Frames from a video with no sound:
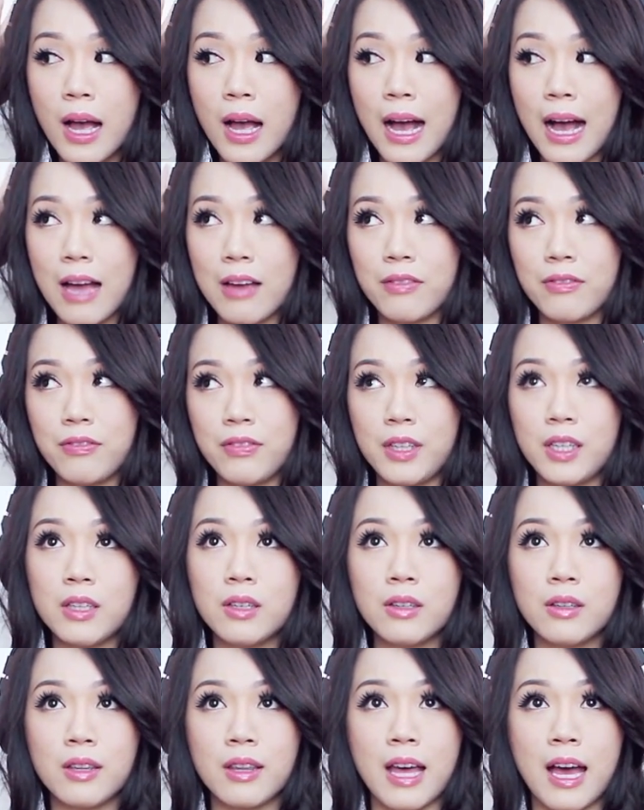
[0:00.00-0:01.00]
I
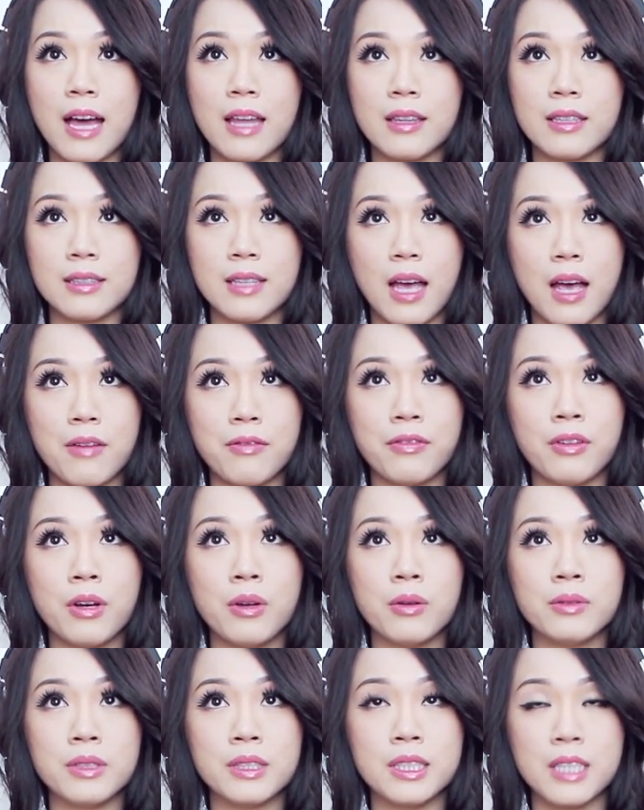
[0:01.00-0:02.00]
feel that this
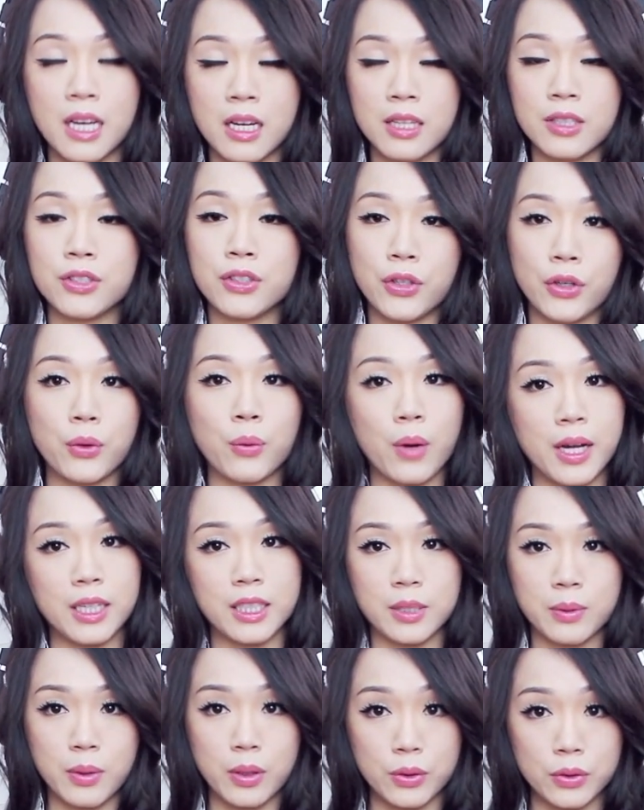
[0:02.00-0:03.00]
headphone does do what it's
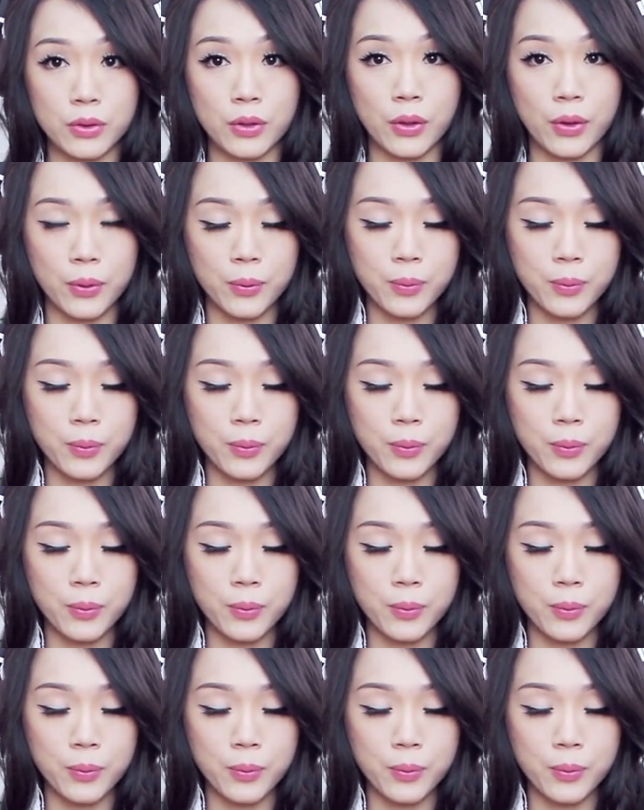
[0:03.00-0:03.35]
supposed to.